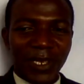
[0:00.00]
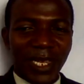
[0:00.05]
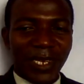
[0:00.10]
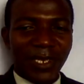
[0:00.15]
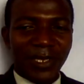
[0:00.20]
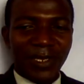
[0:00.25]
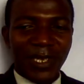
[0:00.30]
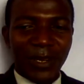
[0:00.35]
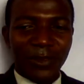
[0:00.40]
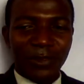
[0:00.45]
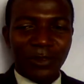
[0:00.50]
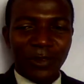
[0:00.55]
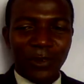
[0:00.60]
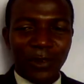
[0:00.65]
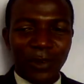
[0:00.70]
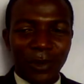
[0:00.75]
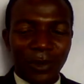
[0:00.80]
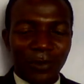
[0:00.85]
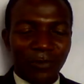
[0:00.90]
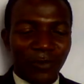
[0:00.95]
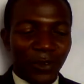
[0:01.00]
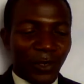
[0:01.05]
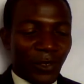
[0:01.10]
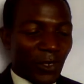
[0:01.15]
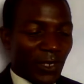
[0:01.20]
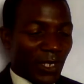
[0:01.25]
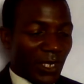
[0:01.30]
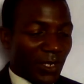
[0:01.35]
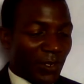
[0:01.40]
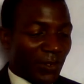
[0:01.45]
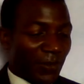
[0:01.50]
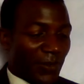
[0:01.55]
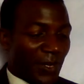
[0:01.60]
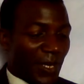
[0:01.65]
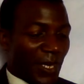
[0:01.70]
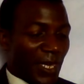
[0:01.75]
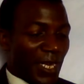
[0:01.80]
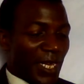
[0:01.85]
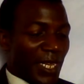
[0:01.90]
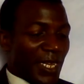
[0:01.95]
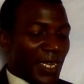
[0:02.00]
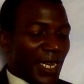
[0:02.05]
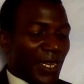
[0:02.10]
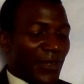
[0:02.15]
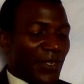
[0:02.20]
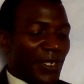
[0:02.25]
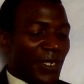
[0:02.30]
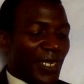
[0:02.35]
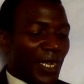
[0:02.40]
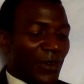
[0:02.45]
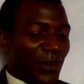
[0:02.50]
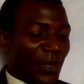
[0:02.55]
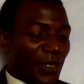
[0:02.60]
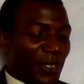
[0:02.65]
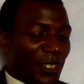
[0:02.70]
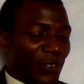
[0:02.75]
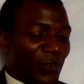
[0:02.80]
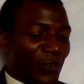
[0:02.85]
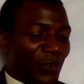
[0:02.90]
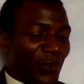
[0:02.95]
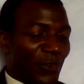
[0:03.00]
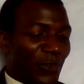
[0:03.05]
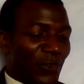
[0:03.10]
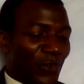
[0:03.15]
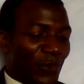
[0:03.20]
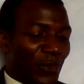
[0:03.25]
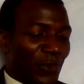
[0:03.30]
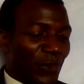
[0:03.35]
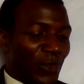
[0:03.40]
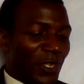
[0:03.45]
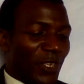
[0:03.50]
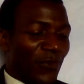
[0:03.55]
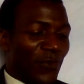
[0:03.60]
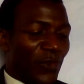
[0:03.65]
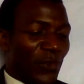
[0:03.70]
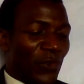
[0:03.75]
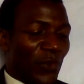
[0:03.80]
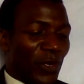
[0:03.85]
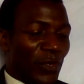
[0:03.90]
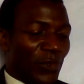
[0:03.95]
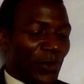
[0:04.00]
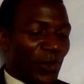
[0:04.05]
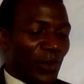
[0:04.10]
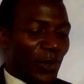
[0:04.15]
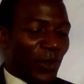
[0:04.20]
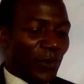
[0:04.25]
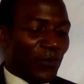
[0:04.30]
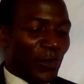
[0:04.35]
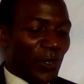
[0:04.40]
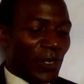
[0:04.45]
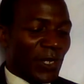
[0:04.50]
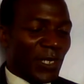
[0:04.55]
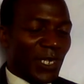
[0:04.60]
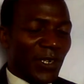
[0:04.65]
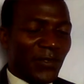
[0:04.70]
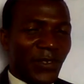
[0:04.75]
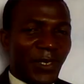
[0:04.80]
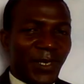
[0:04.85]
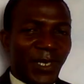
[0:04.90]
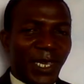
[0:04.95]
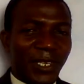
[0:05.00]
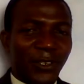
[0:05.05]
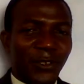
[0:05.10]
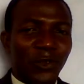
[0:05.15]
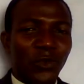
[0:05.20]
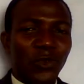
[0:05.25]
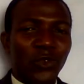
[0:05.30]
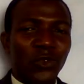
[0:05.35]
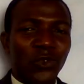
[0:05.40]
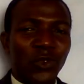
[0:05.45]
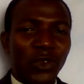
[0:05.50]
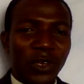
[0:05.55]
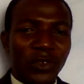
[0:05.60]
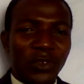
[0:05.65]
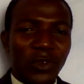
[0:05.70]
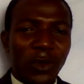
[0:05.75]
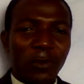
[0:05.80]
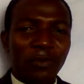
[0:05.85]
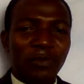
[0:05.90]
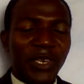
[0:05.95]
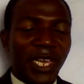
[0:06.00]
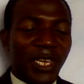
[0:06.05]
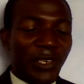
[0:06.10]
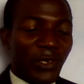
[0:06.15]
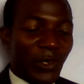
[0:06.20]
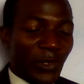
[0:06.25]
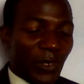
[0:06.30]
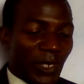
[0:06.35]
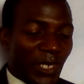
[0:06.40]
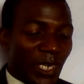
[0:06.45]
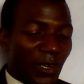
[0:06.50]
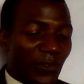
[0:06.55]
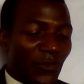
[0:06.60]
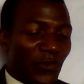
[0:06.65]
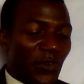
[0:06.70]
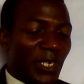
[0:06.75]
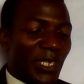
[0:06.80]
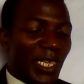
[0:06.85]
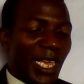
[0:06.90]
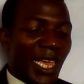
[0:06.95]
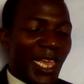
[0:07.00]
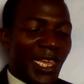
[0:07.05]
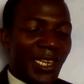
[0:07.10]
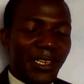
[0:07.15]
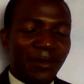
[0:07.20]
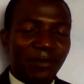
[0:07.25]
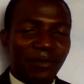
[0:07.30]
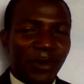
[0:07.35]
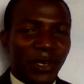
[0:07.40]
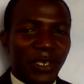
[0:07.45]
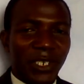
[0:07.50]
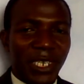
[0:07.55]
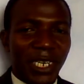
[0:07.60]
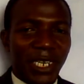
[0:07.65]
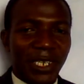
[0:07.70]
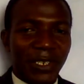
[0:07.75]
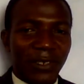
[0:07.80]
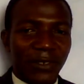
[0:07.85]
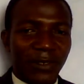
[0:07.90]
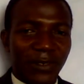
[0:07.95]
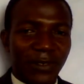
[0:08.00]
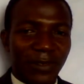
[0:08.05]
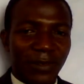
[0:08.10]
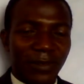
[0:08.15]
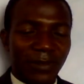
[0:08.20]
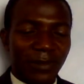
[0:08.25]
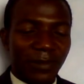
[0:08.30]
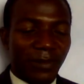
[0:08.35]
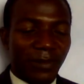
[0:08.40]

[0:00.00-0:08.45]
That is how to love yourself. Now, the second thing to do if you want to love yourself is that you do not compare yourself with anybody else.